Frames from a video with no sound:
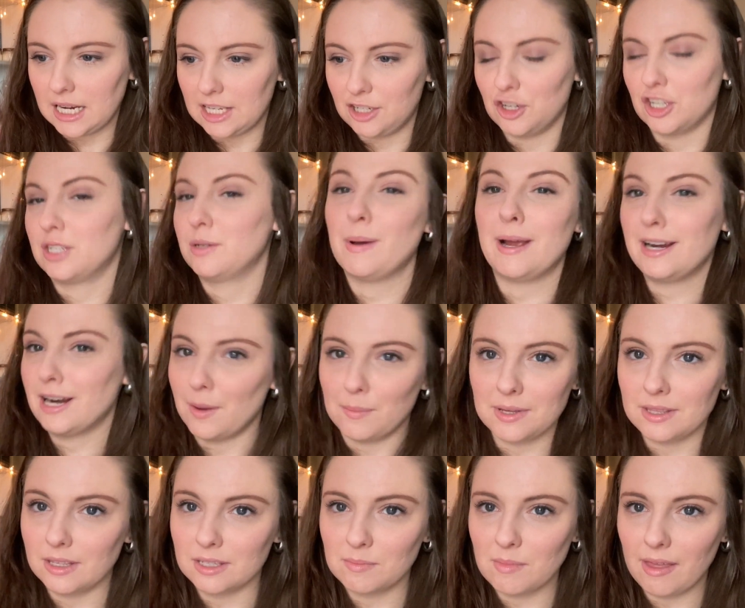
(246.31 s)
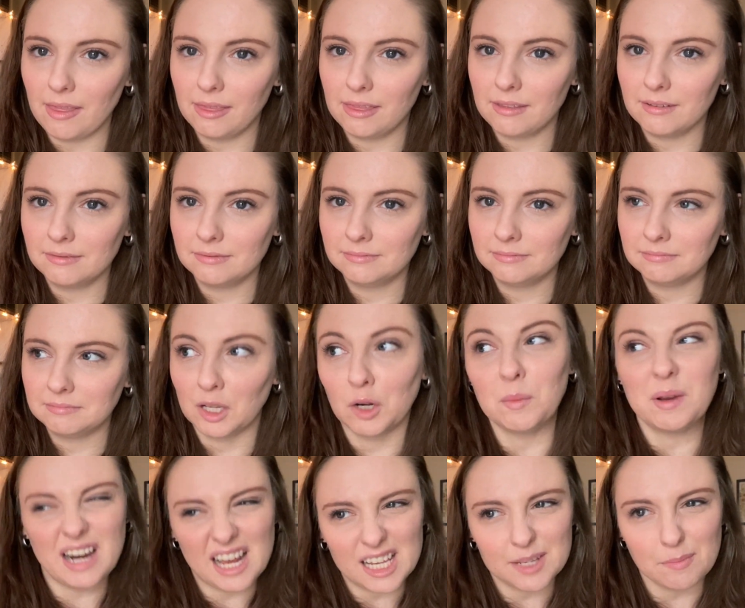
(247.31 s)
It just might not be this month. It'll
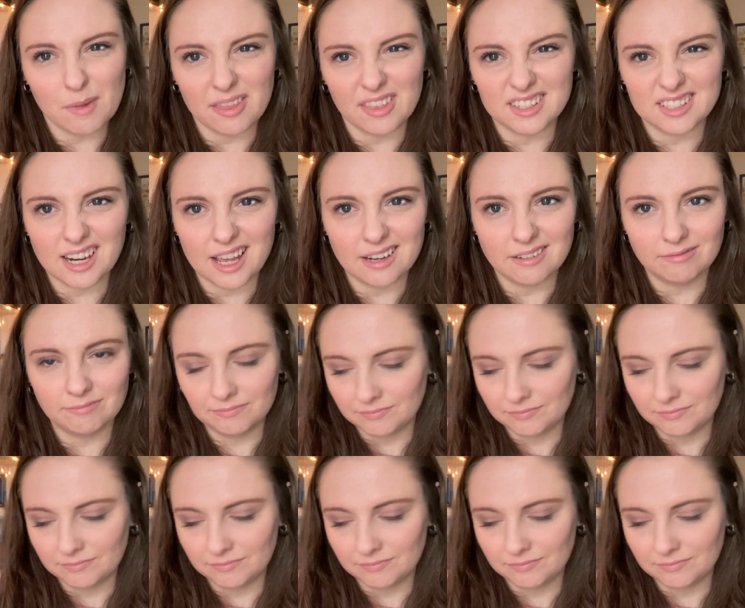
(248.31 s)
be next month if dead.